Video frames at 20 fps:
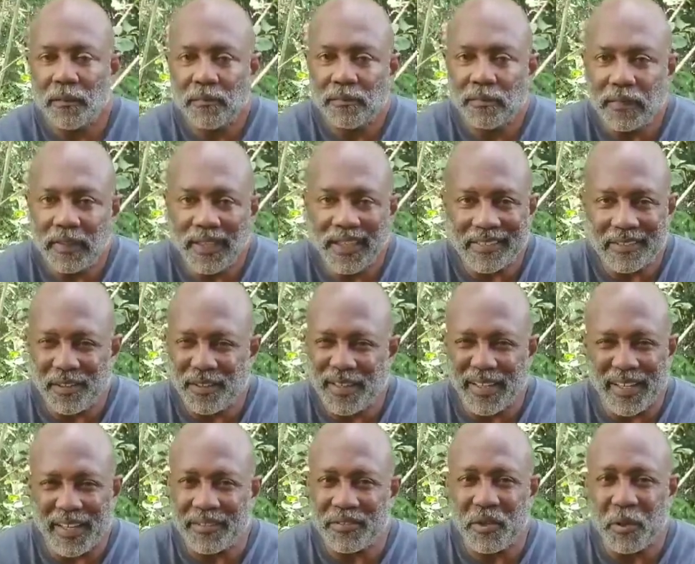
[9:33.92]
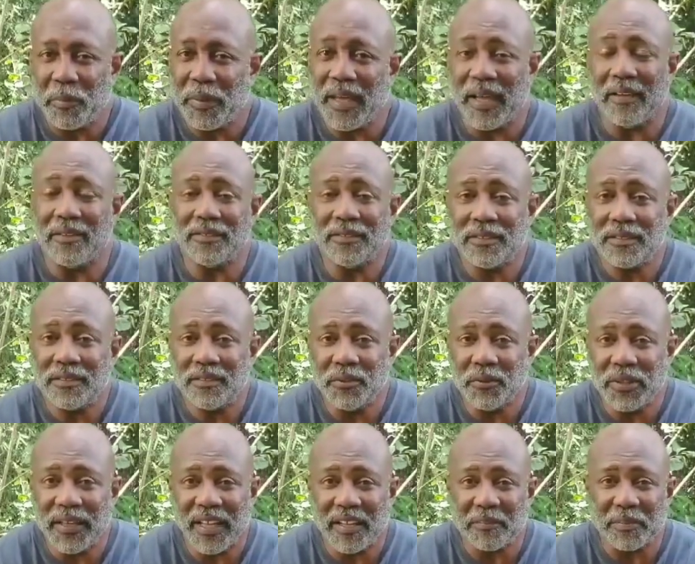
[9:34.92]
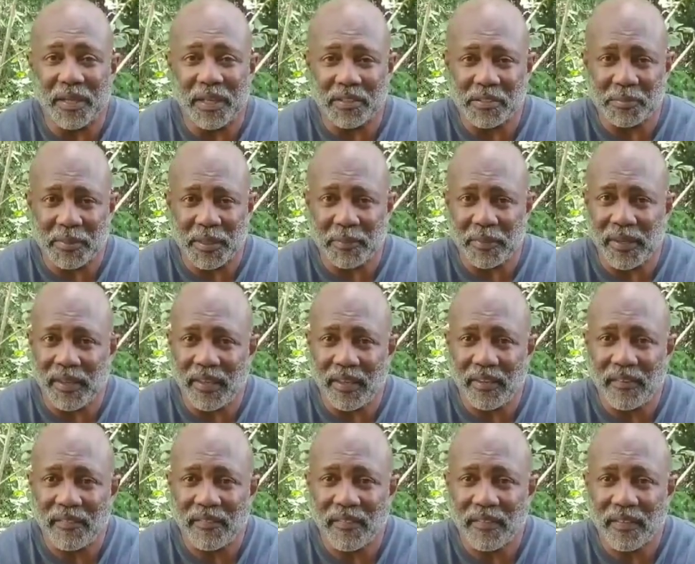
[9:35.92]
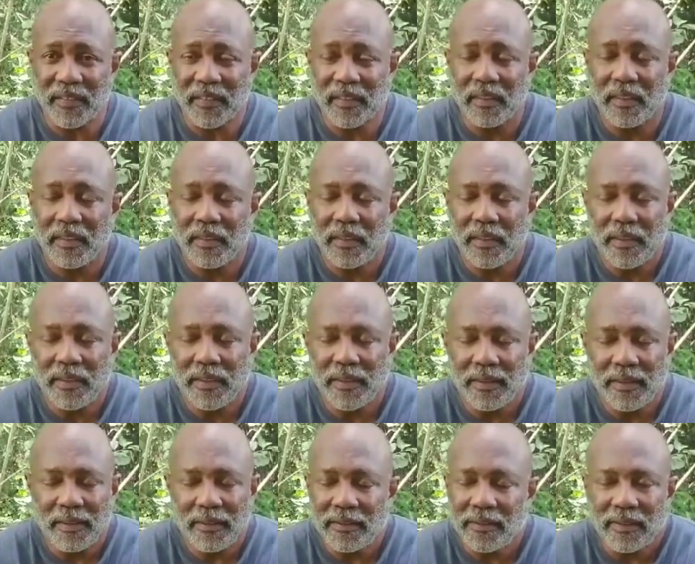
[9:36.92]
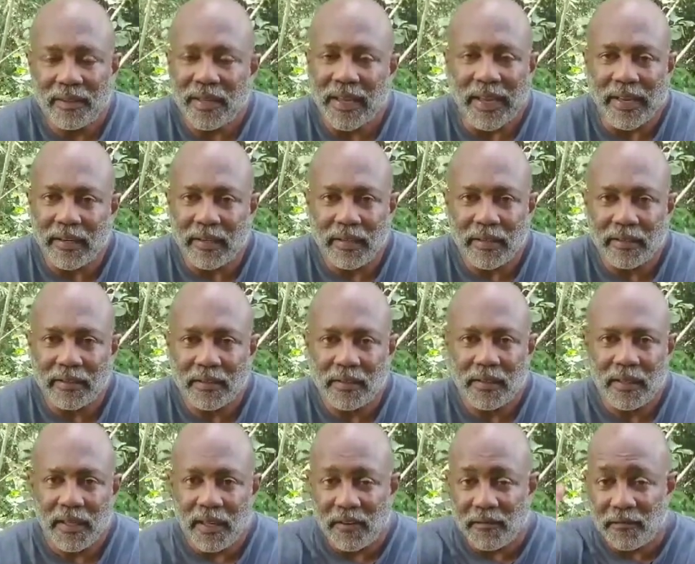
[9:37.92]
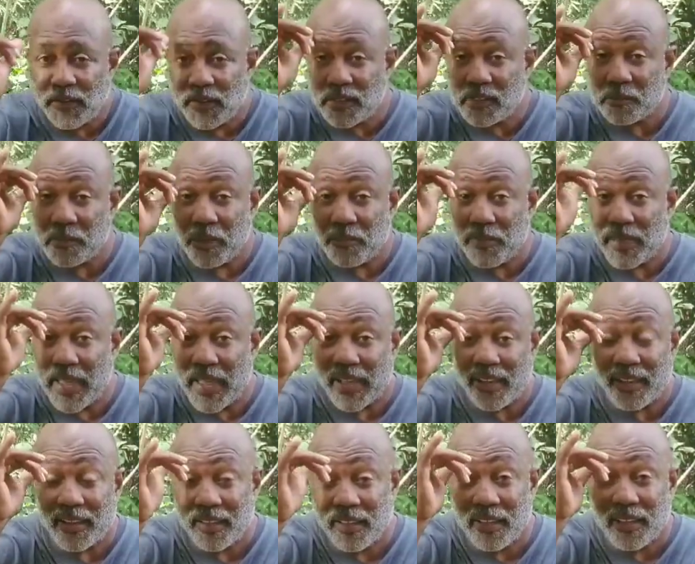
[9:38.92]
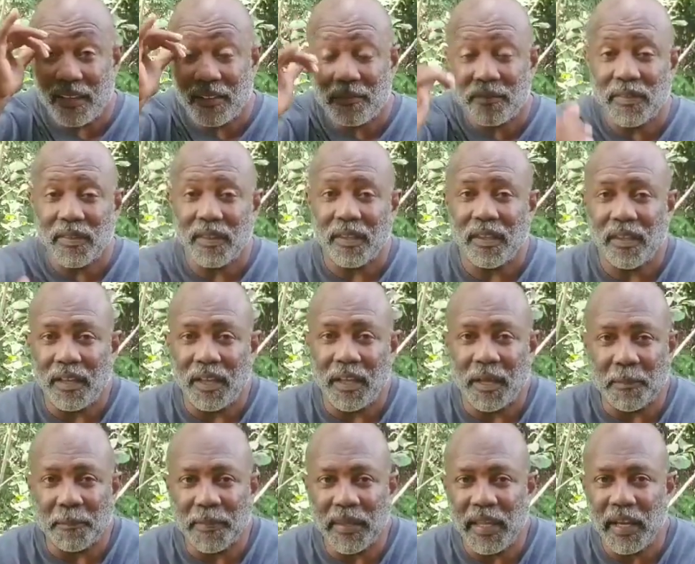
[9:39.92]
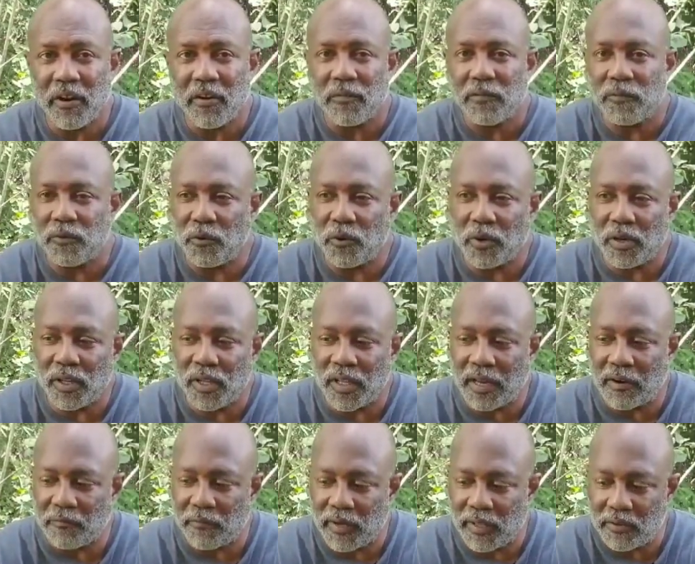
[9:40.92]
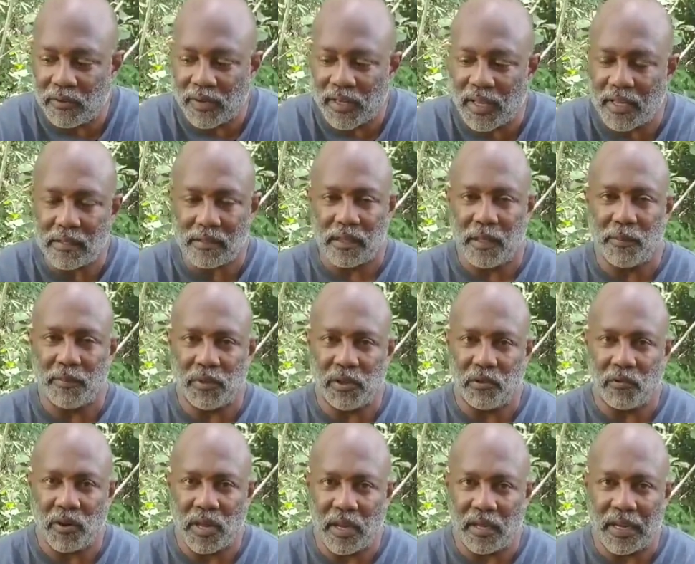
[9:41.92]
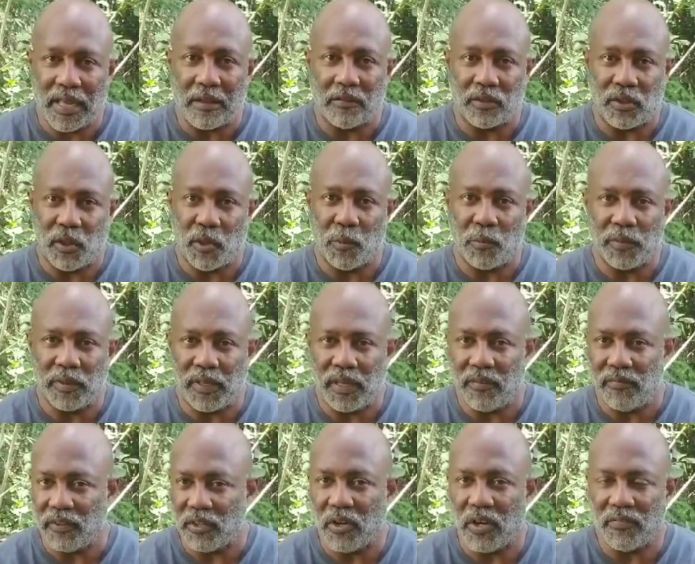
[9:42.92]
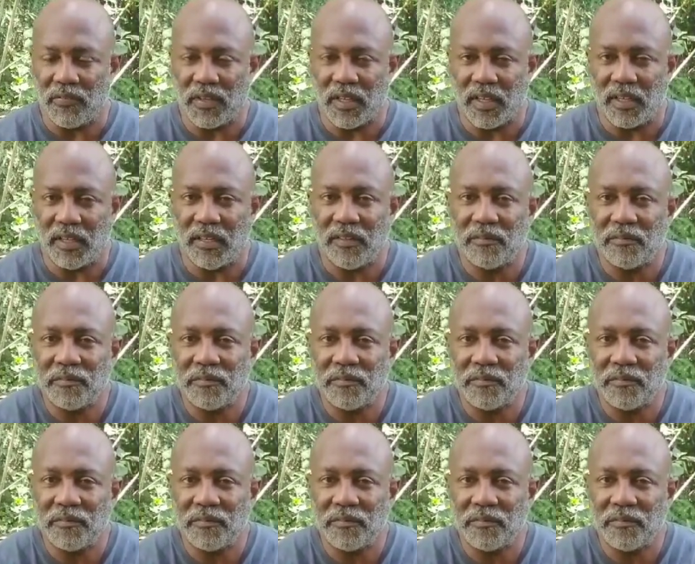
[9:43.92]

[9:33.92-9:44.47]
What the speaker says: And that's only like 2 pounds, 2.5 pounds maybe. Light, and it fits in my pack. Here in Florida, I'd rather not sleep on the ground out in the open, even though I've done it.